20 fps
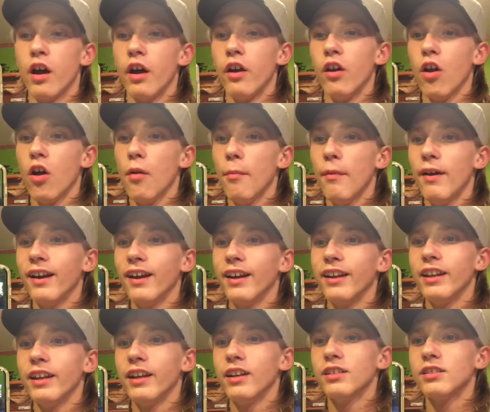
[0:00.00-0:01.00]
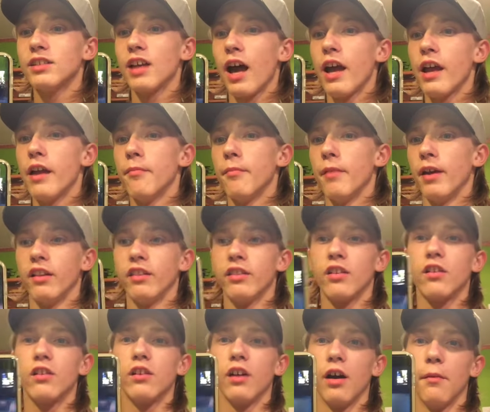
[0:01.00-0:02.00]
And all my ideas, I admit,
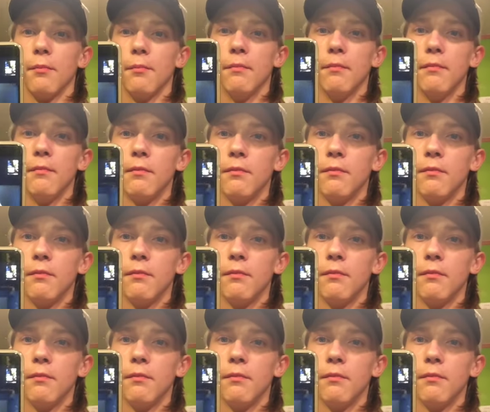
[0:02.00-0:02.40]
they're dumb.